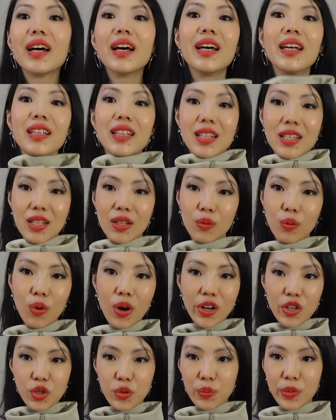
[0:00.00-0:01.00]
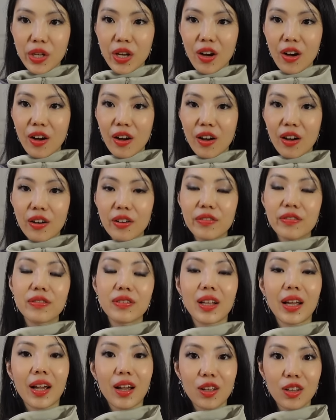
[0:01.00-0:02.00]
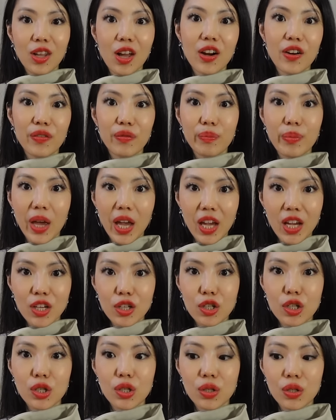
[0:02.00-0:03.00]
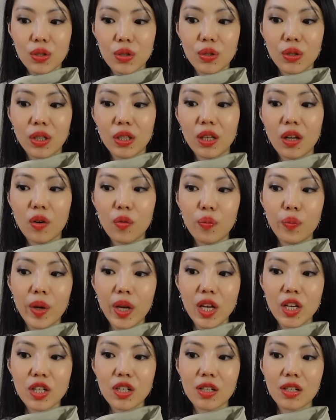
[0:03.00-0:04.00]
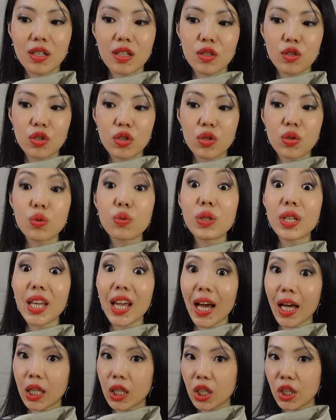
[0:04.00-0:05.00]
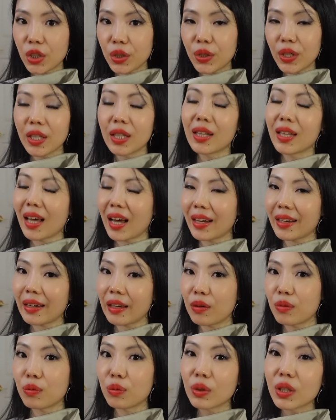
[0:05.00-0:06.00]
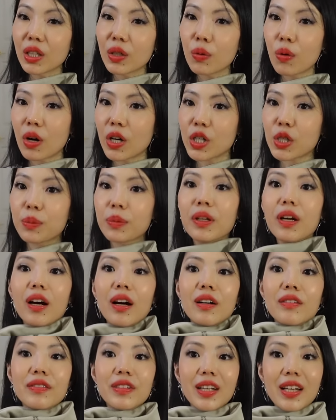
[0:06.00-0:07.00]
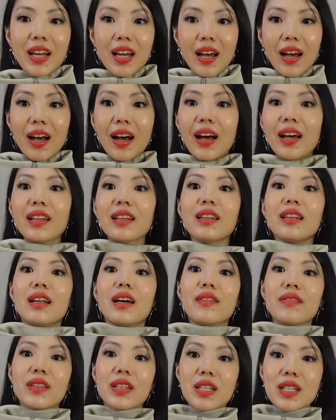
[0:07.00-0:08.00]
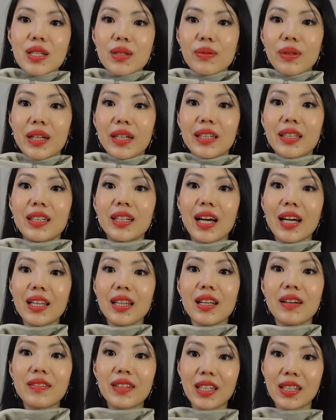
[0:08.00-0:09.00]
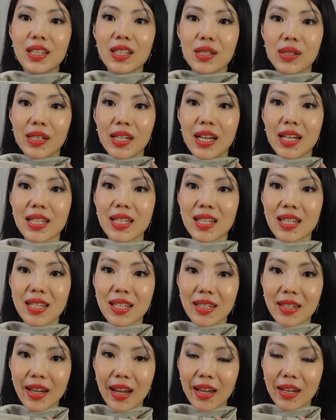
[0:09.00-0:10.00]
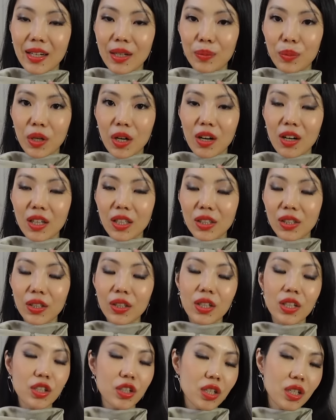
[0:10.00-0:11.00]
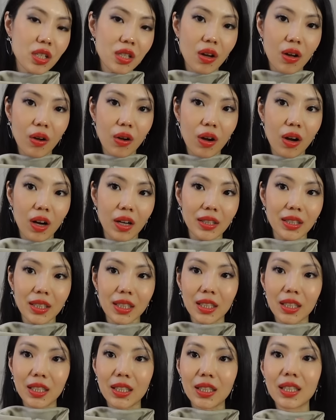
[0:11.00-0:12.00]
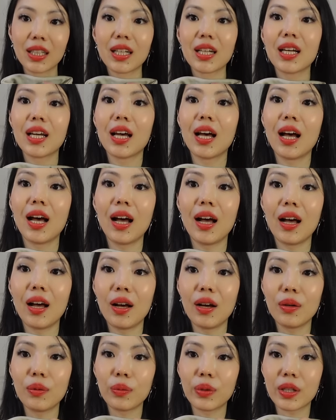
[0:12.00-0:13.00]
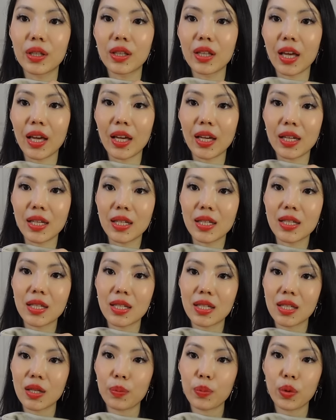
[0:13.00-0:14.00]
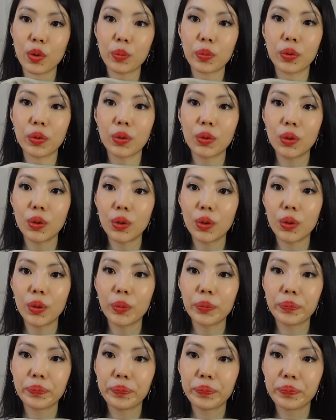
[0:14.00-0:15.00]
it doesn't wash me off like a lot of beige do a lot of beige is too yellow and that can really wash me off I love this one. I love that this one has a stand-up collar. It's just all cotton uh, with a zipper pull.